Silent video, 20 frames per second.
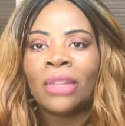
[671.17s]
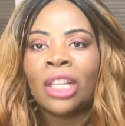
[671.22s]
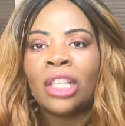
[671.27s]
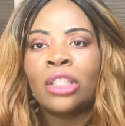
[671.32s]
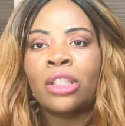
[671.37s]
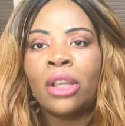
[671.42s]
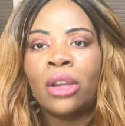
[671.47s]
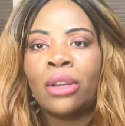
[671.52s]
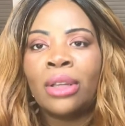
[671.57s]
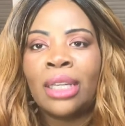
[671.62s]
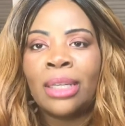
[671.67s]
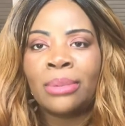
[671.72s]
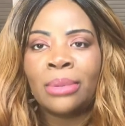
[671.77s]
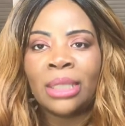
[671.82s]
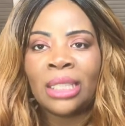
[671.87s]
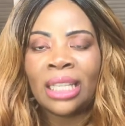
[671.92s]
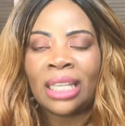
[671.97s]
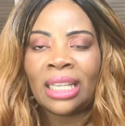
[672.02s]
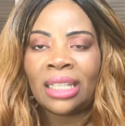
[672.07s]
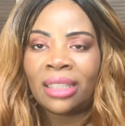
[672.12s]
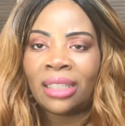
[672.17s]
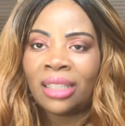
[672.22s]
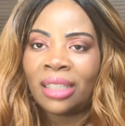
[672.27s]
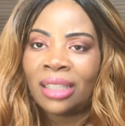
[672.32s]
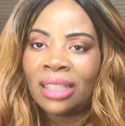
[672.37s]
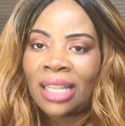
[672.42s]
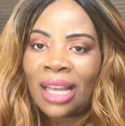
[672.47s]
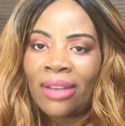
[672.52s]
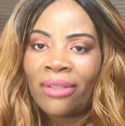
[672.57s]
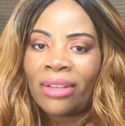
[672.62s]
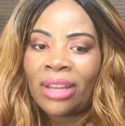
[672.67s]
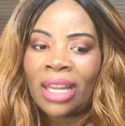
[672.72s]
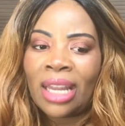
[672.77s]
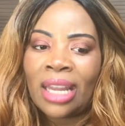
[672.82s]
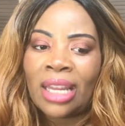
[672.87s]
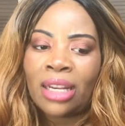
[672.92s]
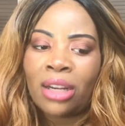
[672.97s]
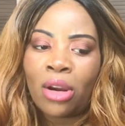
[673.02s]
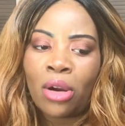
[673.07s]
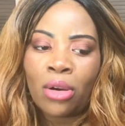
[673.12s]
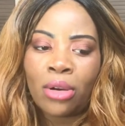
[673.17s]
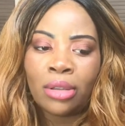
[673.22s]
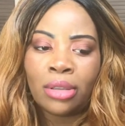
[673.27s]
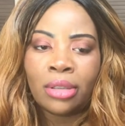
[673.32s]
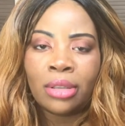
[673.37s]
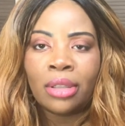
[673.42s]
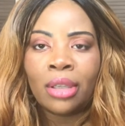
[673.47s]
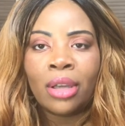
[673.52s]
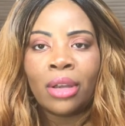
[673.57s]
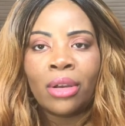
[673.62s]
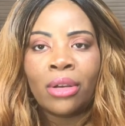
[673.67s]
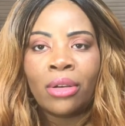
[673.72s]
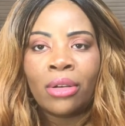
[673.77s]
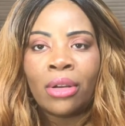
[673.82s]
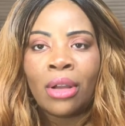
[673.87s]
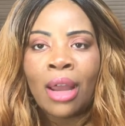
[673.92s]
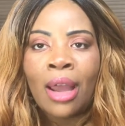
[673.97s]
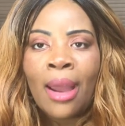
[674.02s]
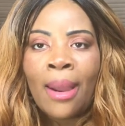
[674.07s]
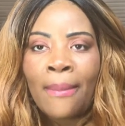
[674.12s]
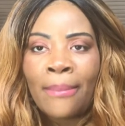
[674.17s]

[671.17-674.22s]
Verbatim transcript: So Ipsy gets a seven and also